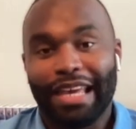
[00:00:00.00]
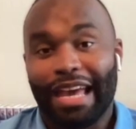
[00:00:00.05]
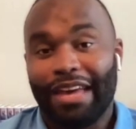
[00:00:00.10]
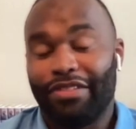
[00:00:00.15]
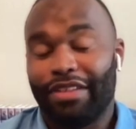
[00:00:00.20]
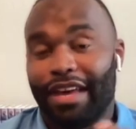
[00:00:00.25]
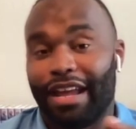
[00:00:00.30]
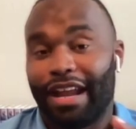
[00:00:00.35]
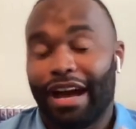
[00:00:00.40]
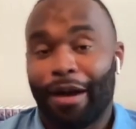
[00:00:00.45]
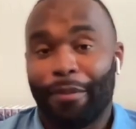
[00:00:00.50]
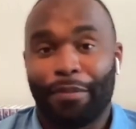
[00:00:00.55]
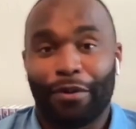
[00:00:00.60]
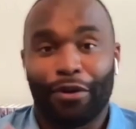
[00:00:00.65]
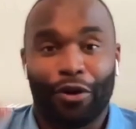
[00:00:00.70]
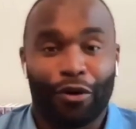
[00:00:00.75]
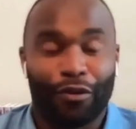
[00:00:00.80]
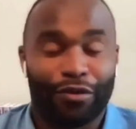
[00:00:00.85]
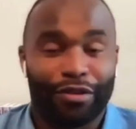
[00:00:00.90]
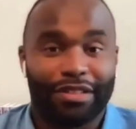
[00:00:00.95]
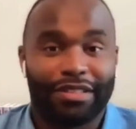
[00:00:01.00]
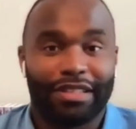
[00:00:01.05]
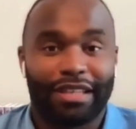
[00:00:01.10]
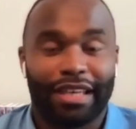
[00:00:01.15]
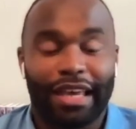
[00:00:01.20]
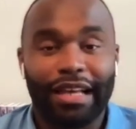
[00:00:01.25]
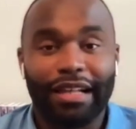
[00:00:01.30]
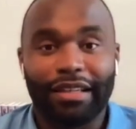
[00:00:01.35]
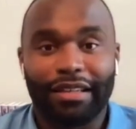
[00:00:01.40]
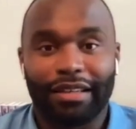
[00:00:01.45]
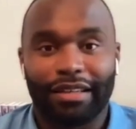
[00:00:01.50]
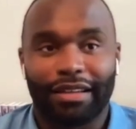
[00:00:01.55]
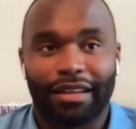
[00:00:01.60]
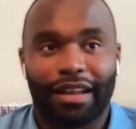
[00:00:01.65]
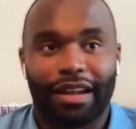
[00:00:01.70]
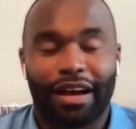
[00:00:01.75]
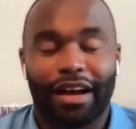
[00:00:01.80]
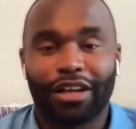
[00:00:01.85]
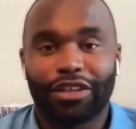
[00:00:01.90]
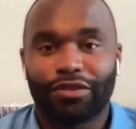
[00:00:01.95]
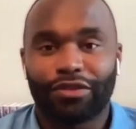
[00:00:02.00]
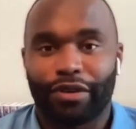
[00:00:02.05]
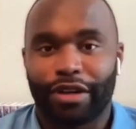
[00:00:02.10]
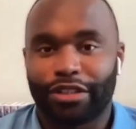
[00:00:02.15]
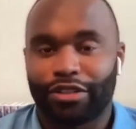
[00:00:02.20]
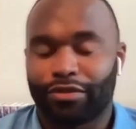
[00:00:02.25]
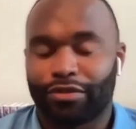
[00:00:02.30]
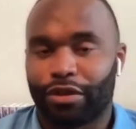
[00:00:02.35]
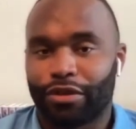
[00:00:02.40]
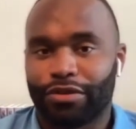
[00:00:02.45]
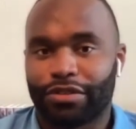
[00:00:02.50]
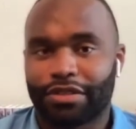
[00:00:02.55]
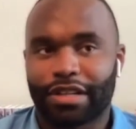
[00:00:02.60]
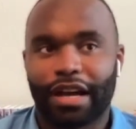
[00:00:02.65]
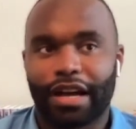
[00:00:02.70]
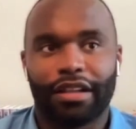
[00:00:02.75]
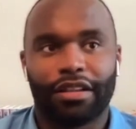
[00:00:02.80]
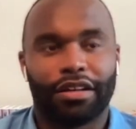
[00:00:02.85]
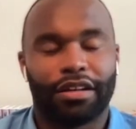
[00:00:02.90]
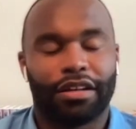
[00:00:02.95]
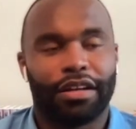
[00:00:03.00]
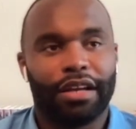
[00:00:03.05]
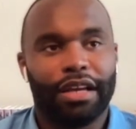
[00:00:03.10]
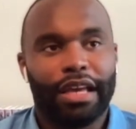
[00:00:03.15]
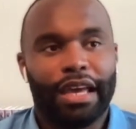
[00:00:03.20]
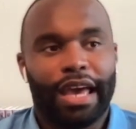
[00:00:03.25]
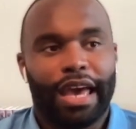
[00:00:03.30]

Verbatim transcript: And then hopping over to England at Oxford as a Rhodes Scholar